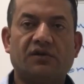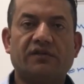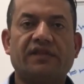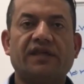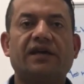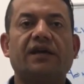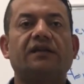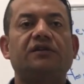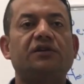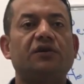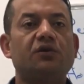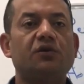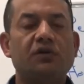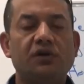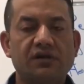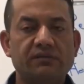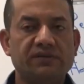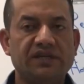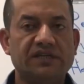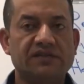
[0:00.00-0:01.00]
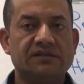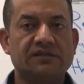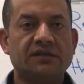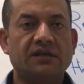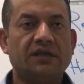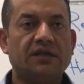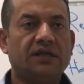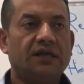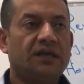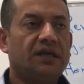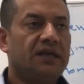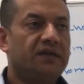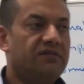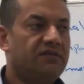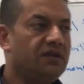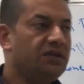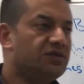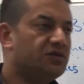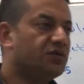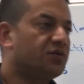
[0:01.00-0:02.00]
or the catecholamines.
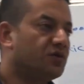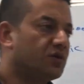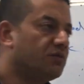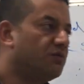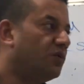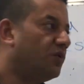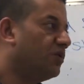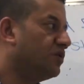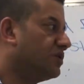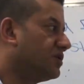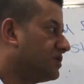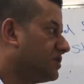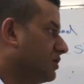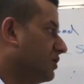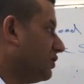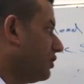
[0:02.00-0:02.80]
These hormones